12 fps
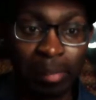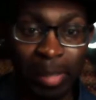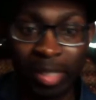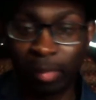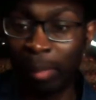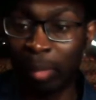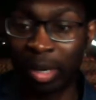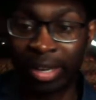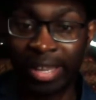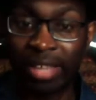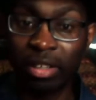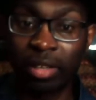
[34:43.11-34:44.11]
Because remember,
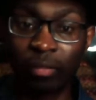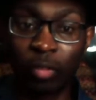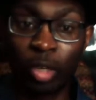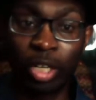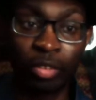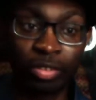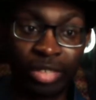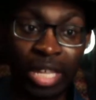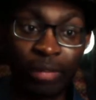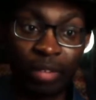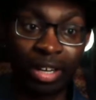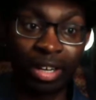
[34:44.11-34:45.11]
he's a converted
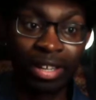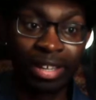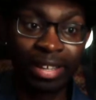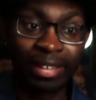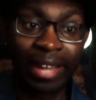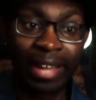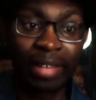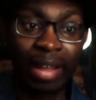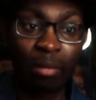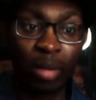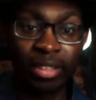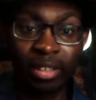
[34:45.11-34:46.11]
receiver
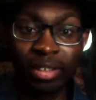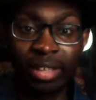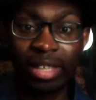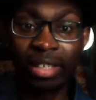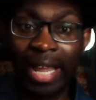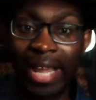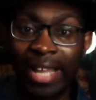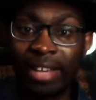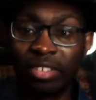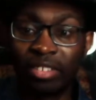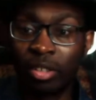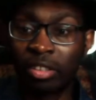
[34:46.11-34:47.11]
that went to D line,
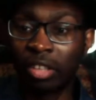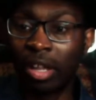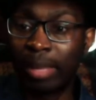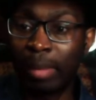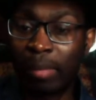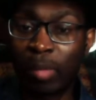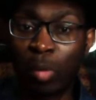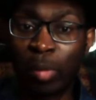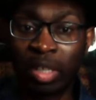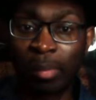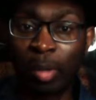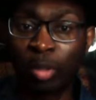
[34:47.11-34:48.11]
so you saw him have
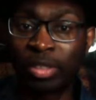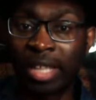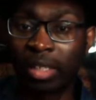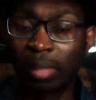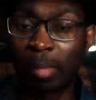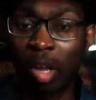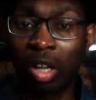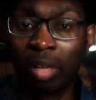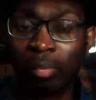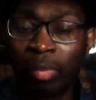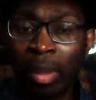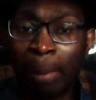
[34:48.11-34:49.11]
moments on both sides of the
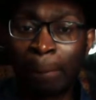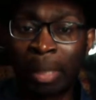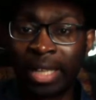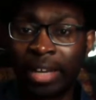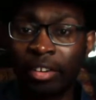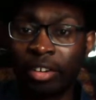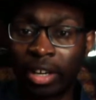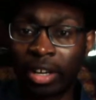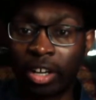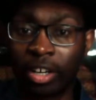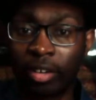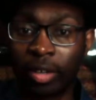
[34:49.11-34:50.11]
ball. But Leonard and
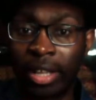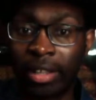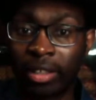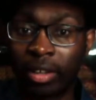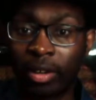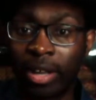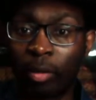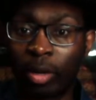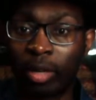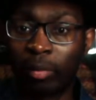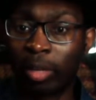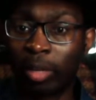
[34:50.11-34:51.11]
Hutter, I thought were
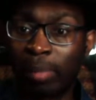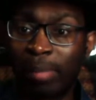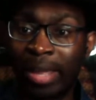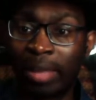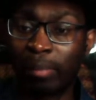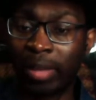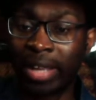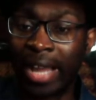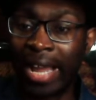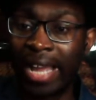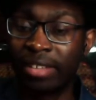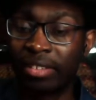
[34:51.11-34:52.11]
going to be big
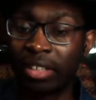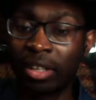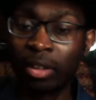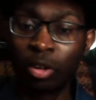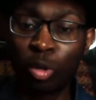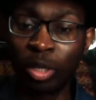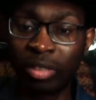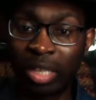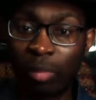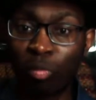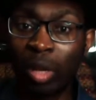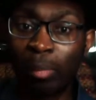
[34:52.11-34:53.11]
guys who his
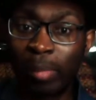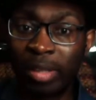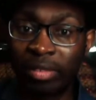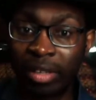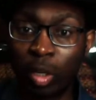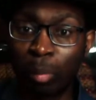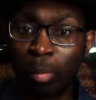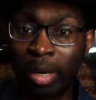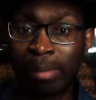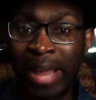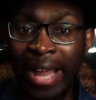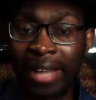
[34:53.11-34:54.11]
team will miss if they don't bring
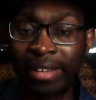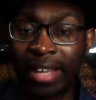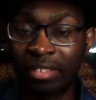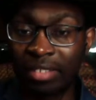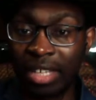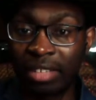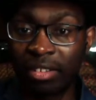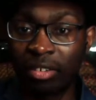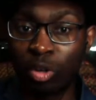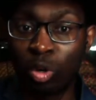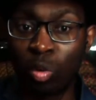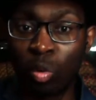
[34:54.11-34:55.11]
back next season,
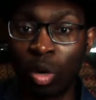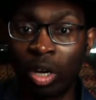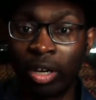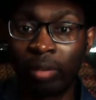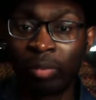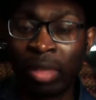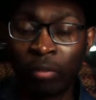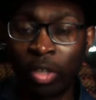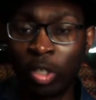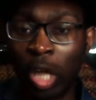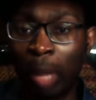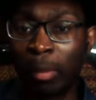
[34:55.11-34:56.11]
who were
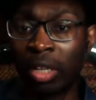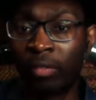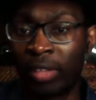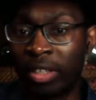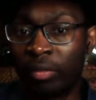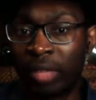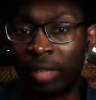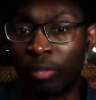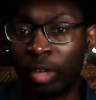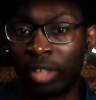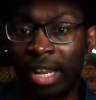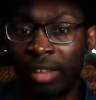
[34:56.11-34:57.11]
phenomenal defensively
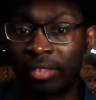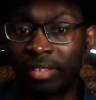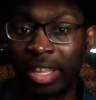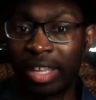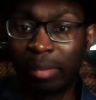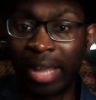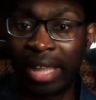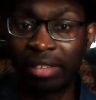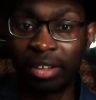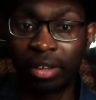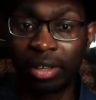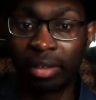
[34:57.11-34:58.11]
for his Elks team last
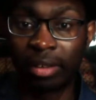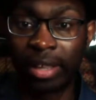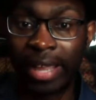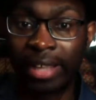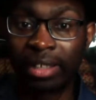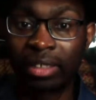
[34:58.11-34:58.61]
year. Gang.